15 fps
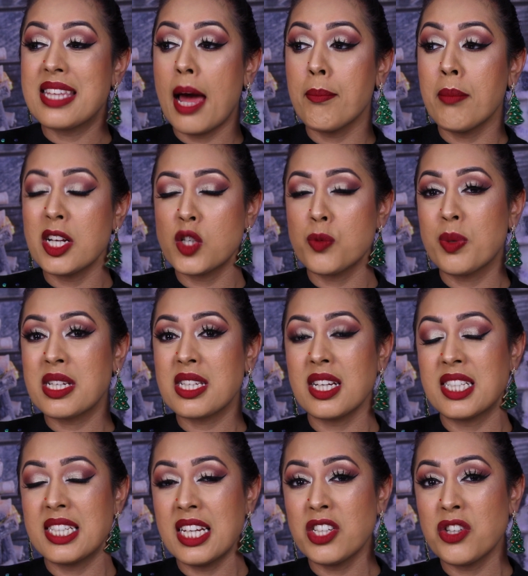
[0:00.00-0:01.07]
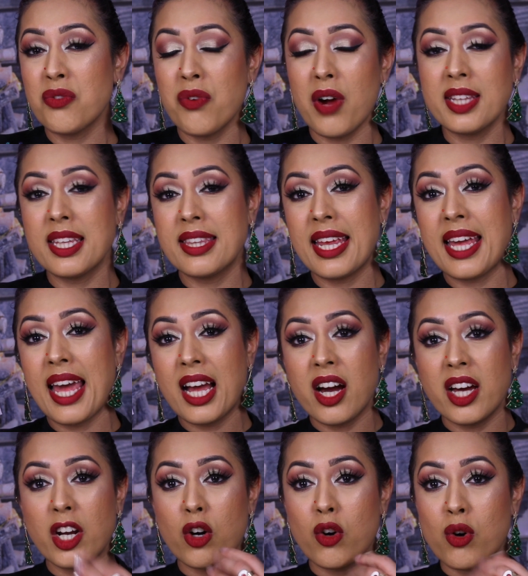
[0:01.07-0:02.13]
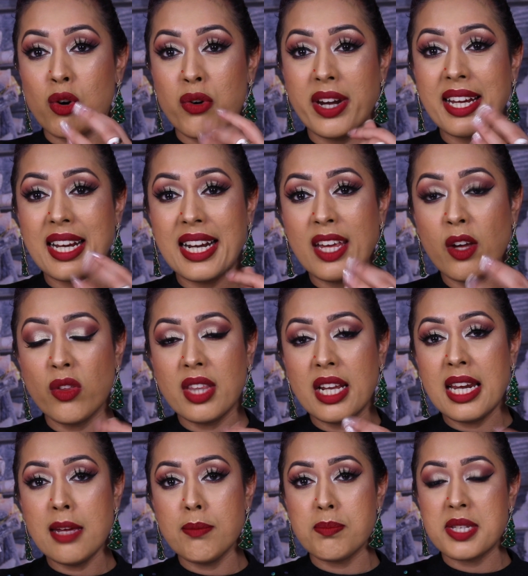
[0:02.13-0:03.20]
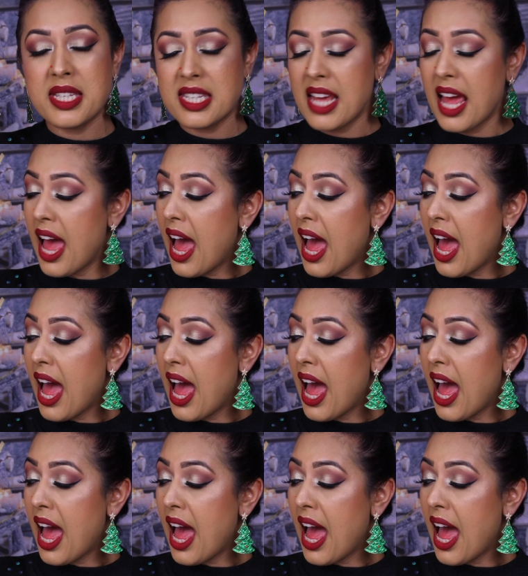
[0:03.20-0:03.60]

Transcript: that much because I tend to find that they get kind of crinkly on the lips